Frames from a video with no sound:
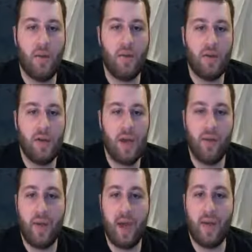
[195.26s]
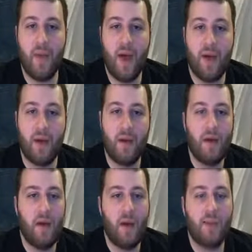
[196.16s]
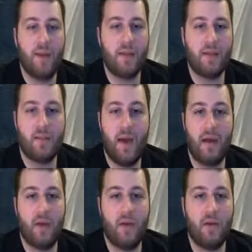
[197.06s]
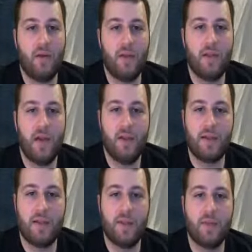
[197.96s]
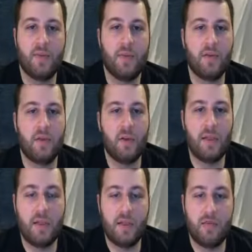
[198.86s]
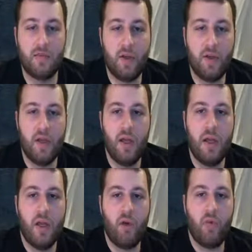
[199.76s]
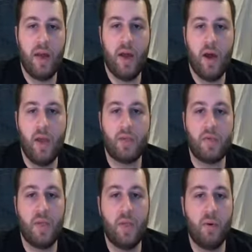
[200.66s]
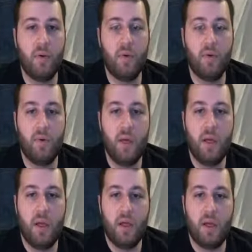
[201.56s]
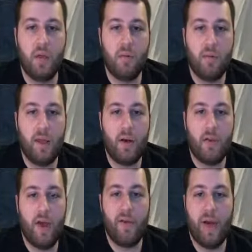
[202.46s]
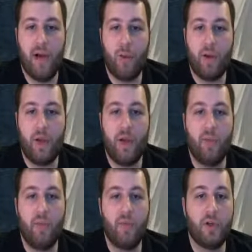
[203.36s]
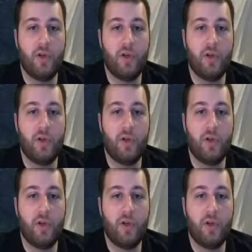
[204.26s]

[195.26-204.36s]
You could have a bad back. I mean, it doesn't matter. You can sell these items. These are really great items for people who, they don't have a helper to help them move